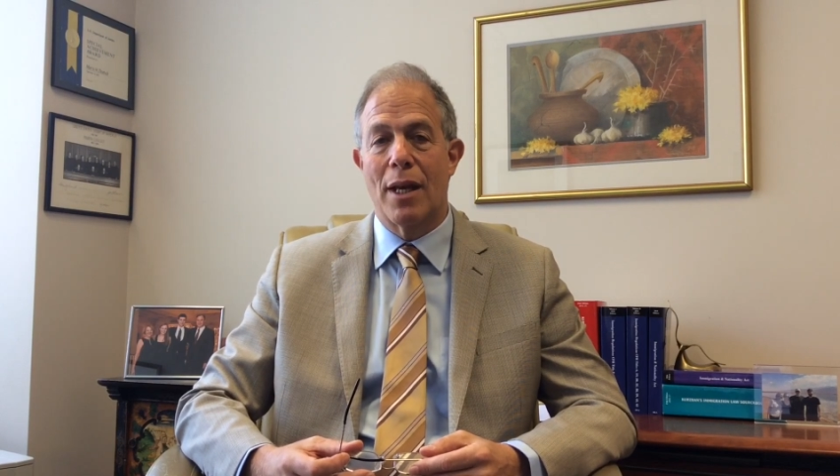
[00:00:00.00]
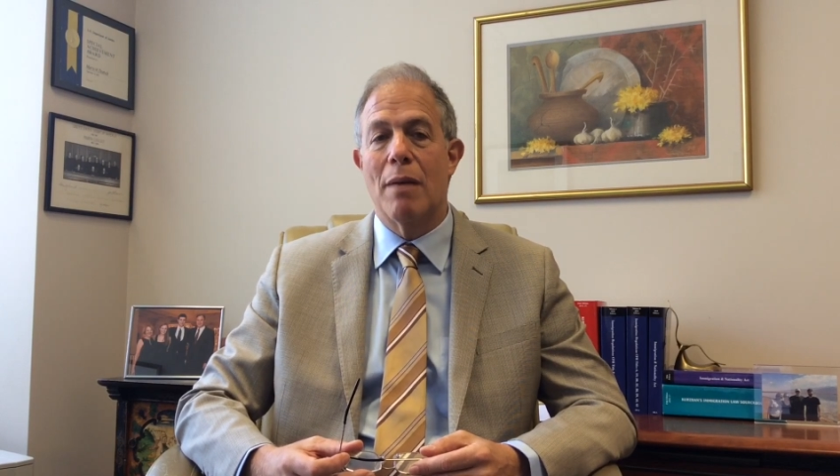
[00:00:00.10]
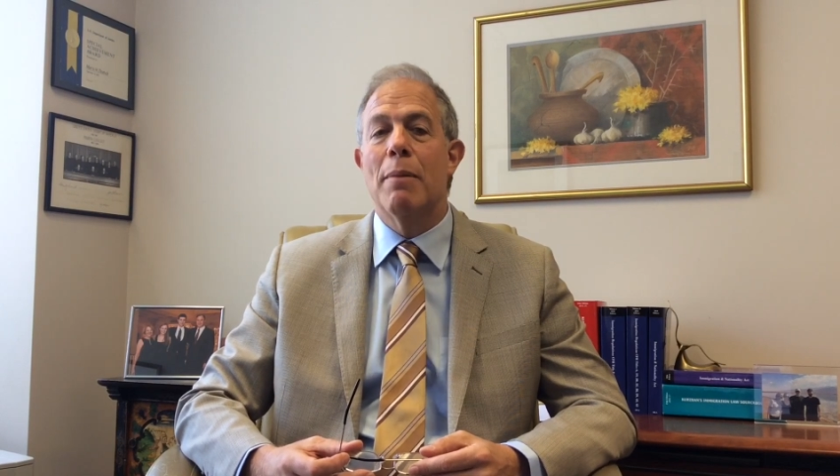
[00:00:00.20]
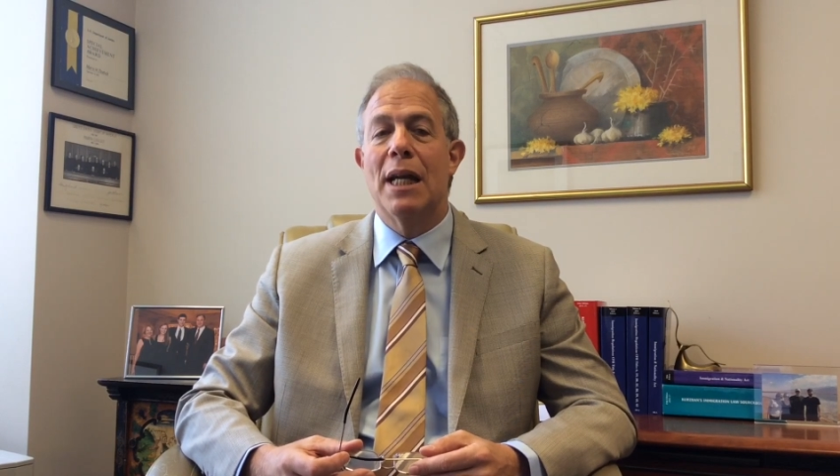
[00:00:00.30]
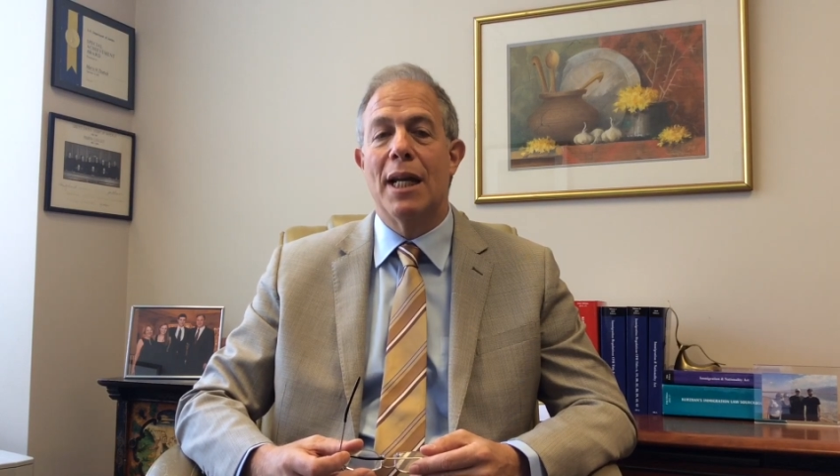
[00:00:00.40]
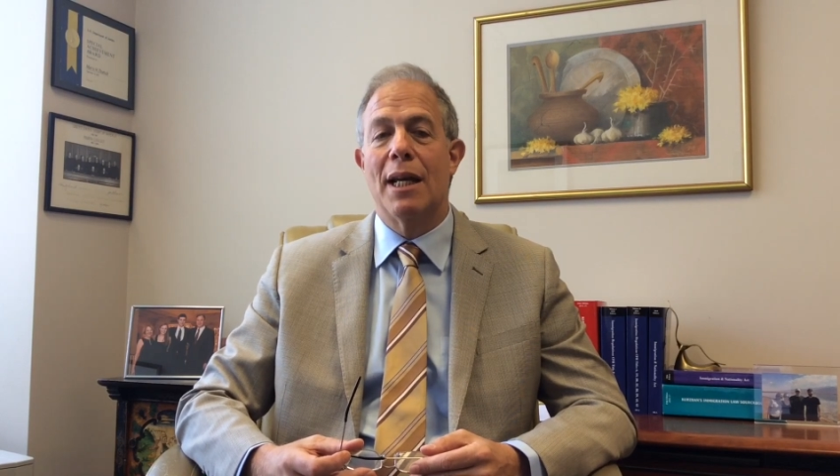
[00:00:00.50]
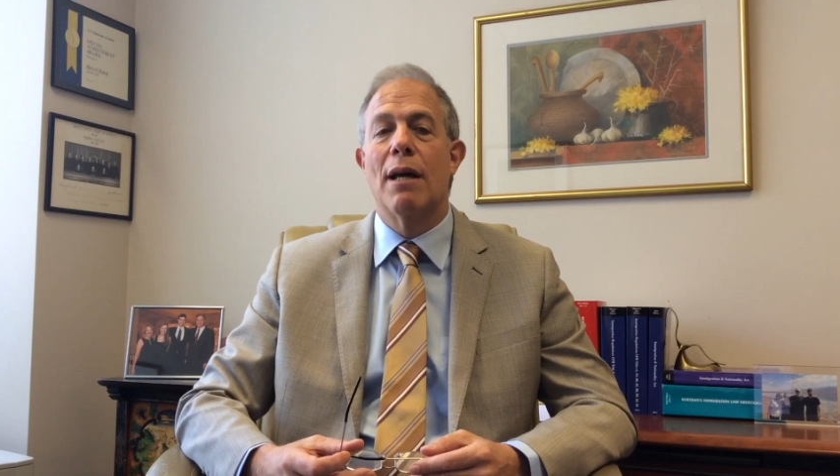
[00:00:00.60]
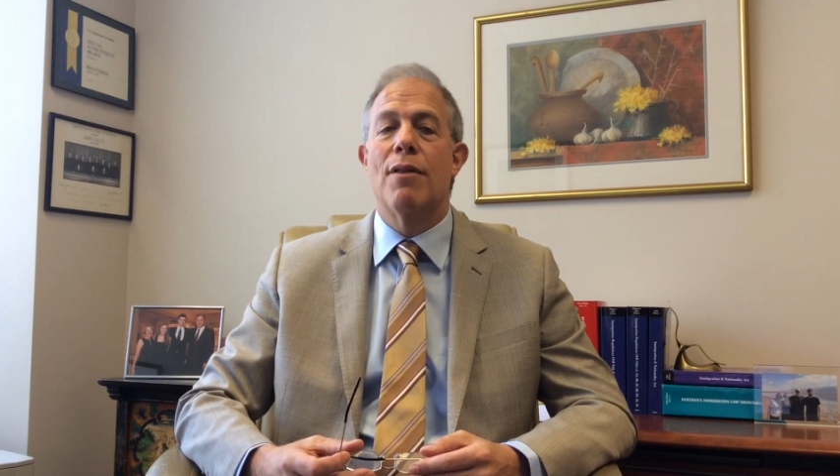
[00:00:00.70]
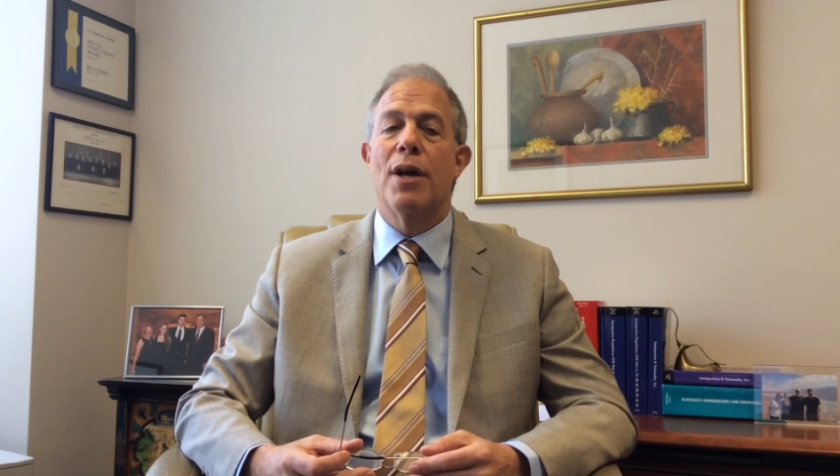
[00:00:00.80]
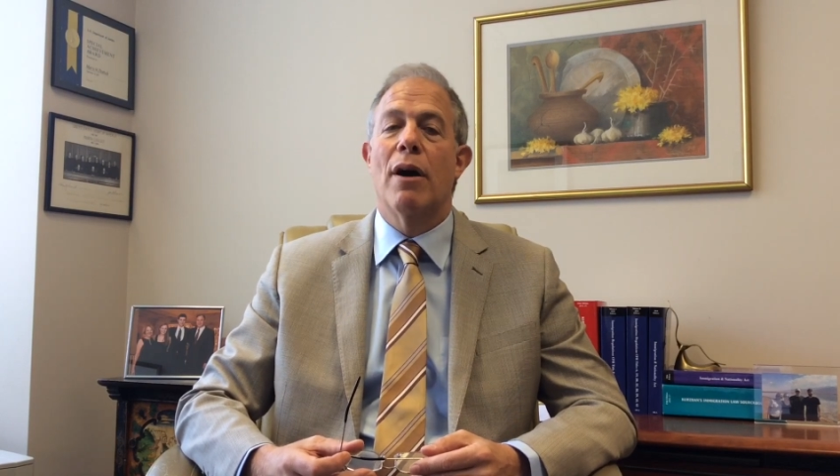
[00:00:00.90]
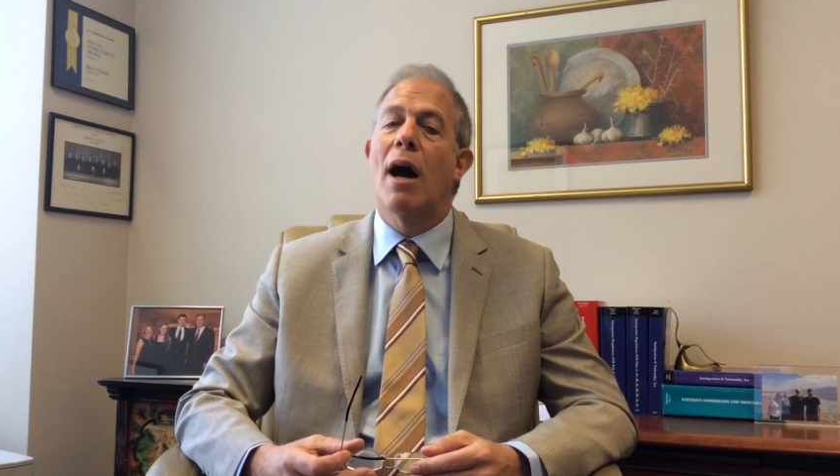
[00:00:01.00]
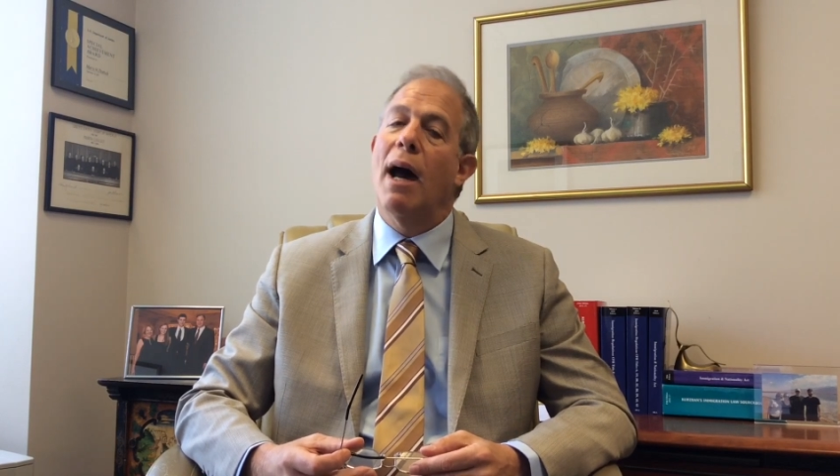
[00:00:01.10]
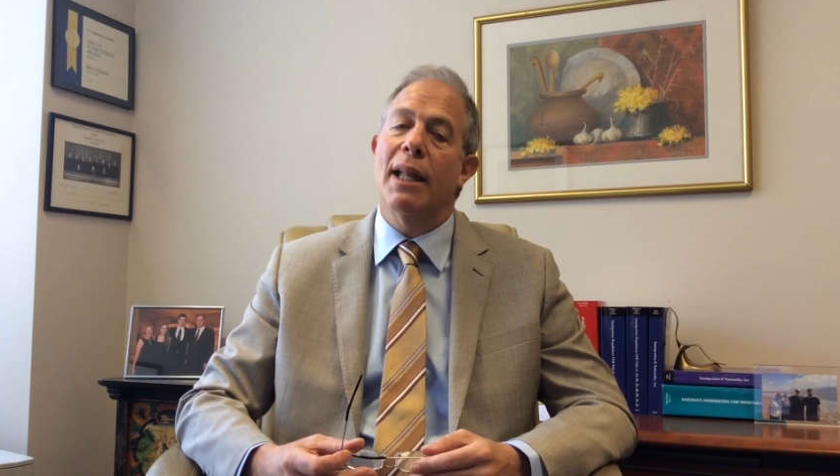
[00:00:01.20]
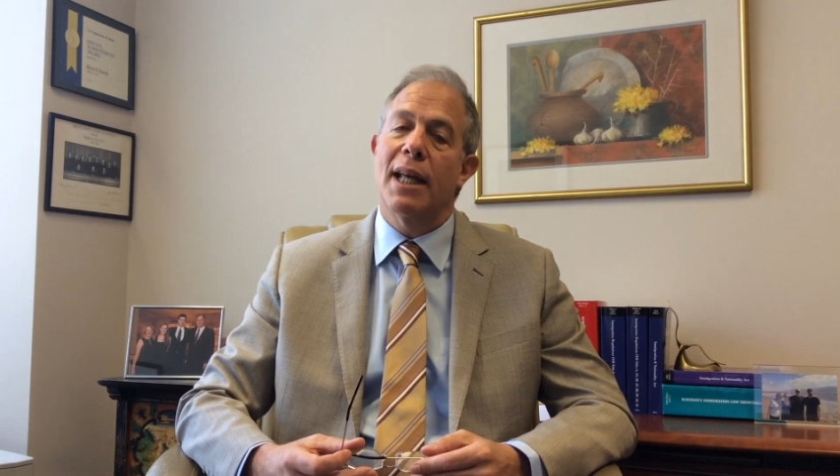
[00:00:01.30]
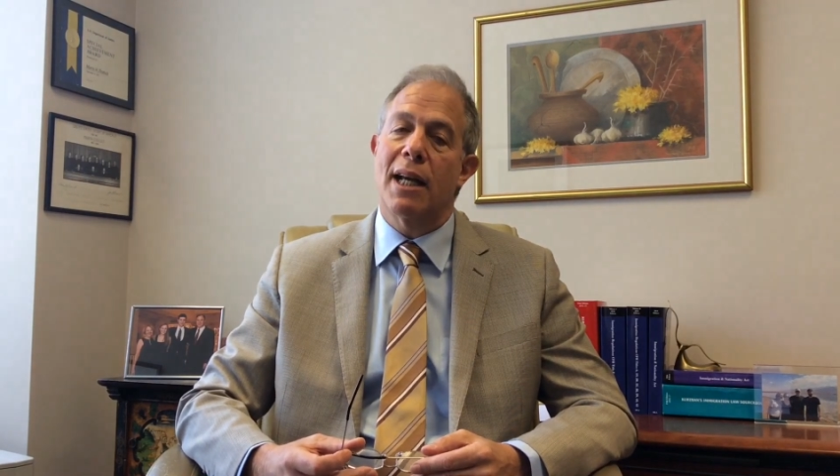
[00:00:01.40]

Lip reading: meaning they are highly